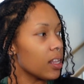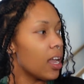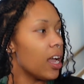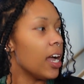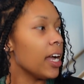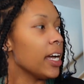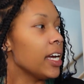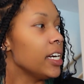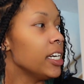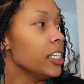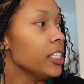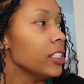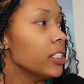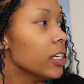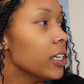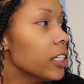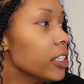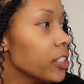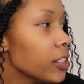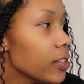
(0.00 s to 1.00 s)
I gotta
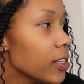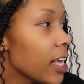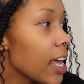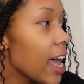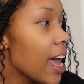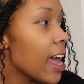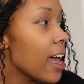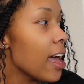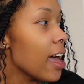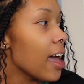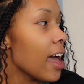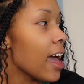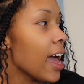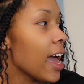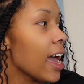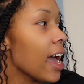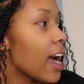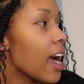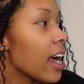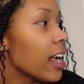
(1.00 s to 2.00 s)
do that.
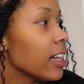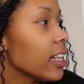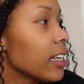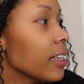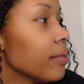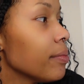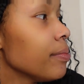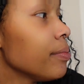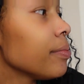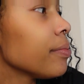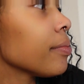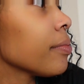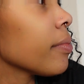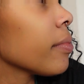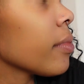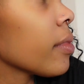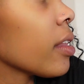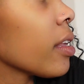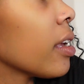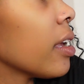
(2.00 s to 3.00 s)
Hey, Ireland.
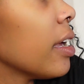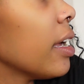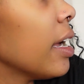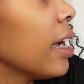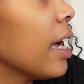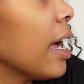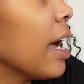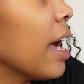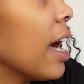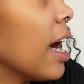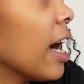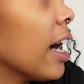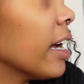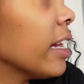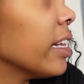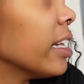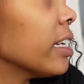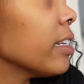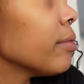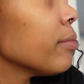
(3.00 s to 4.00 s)

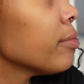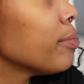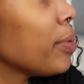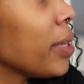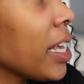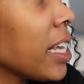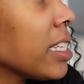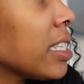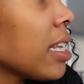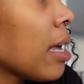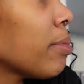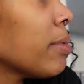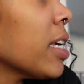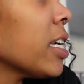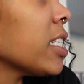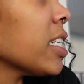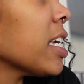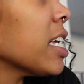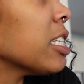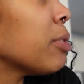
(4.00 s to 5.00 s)
Ireland, please stop
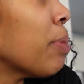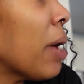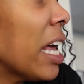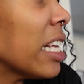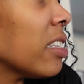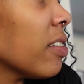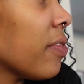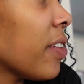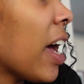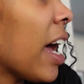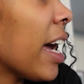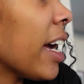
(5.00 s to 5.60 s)
touching his pacifier.